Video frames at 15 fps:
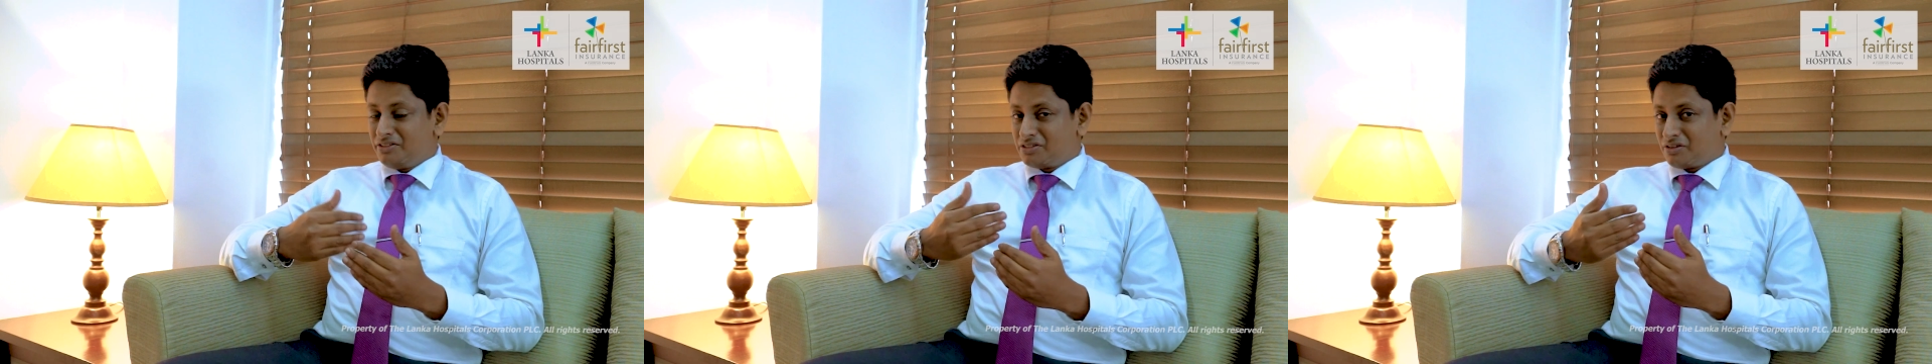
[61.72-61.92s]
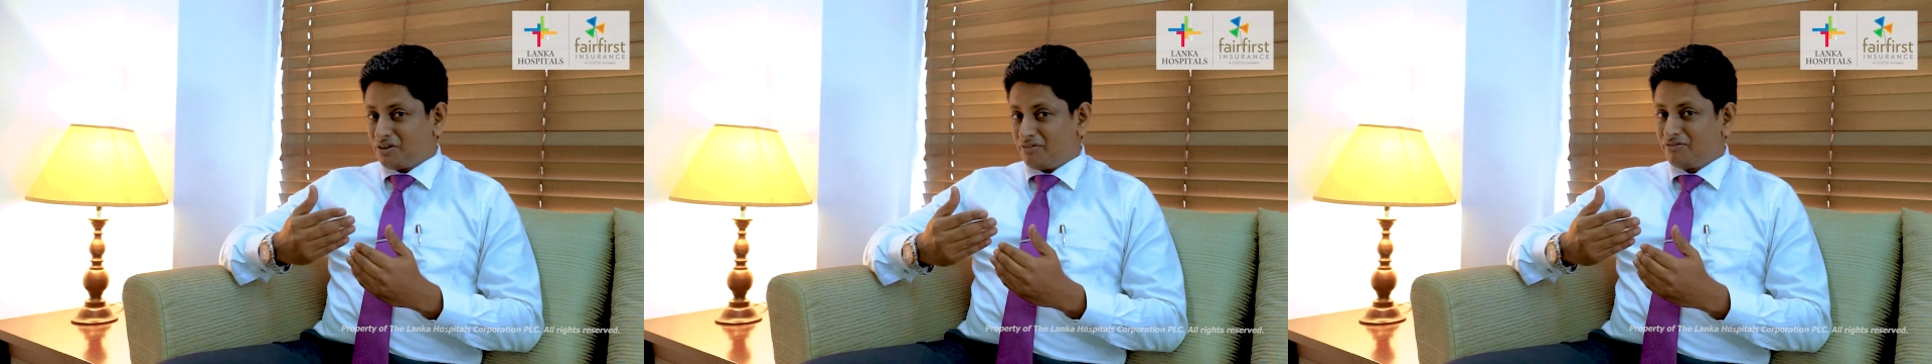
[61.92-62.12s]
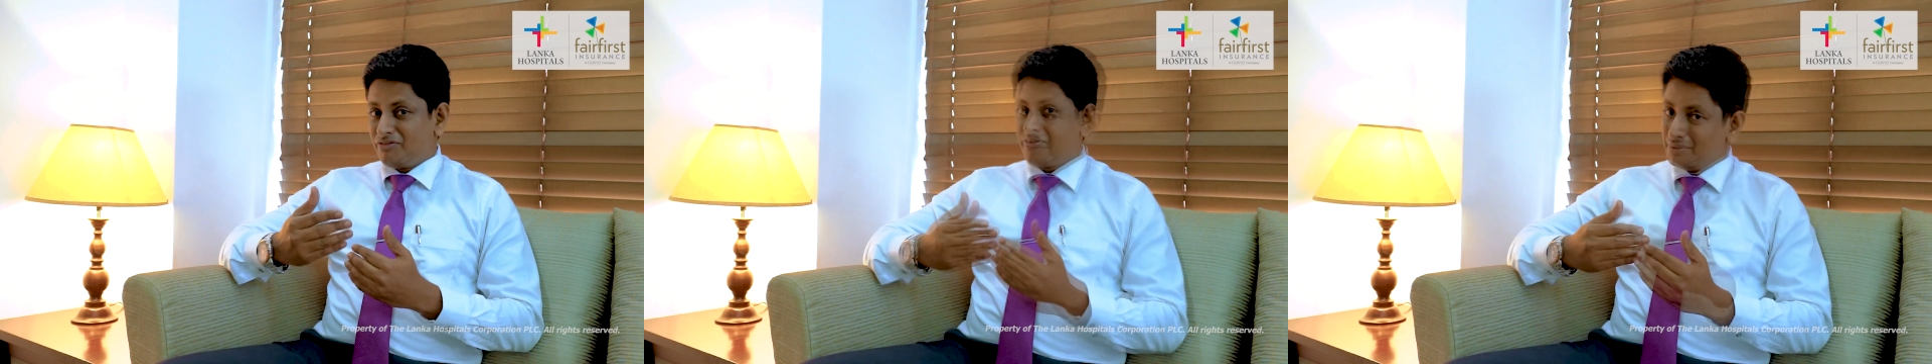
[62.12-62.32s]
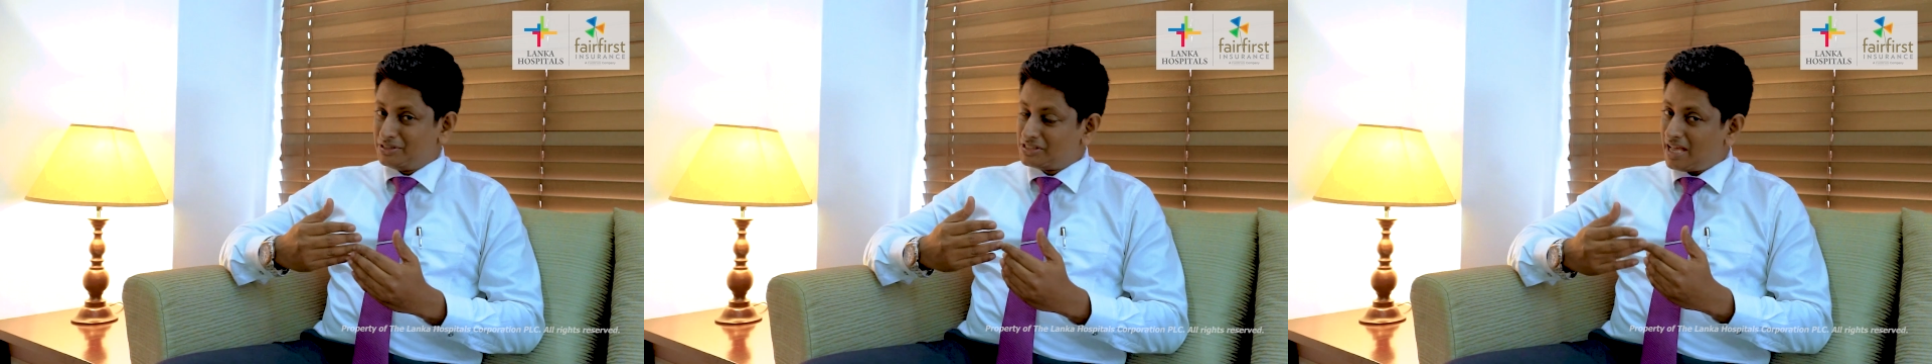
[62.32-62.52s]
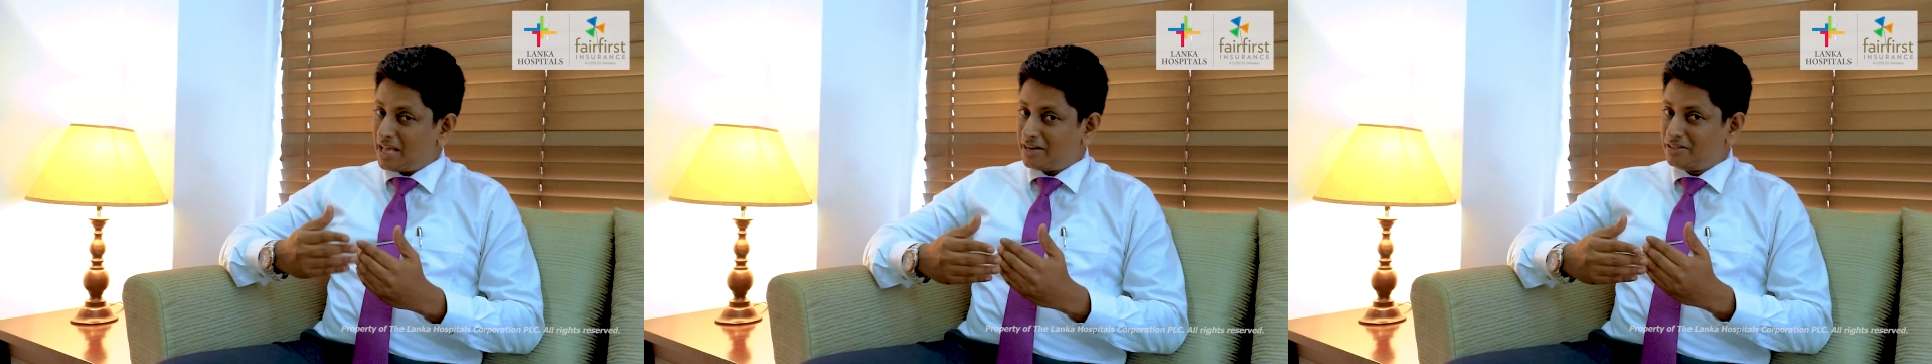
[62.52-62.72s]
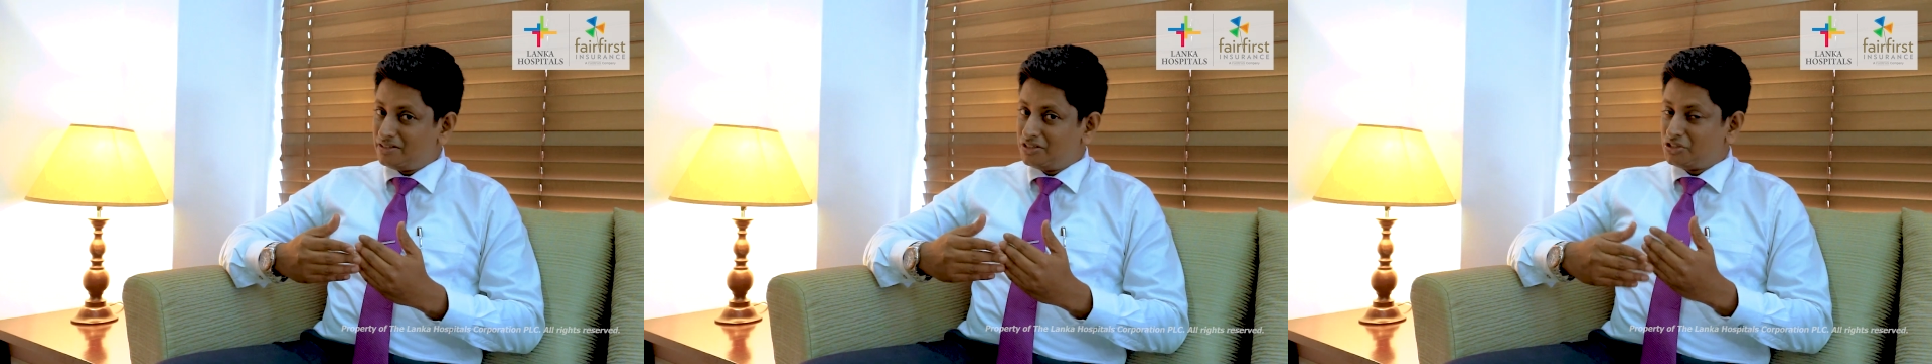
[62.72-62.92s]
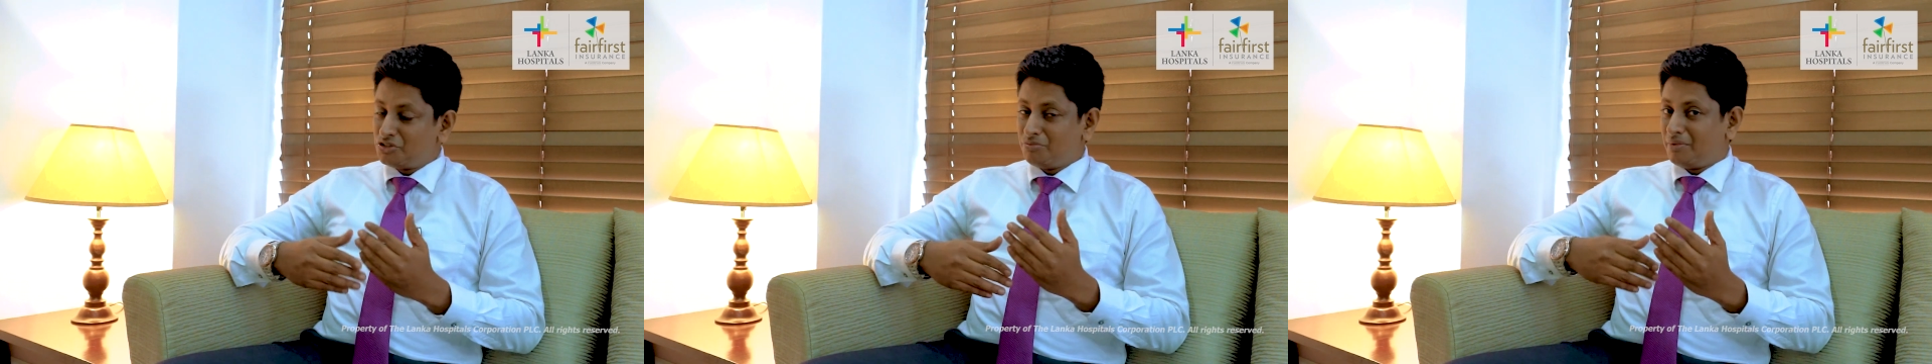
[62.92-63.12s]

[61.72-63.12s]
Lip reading: risk of miscarriages,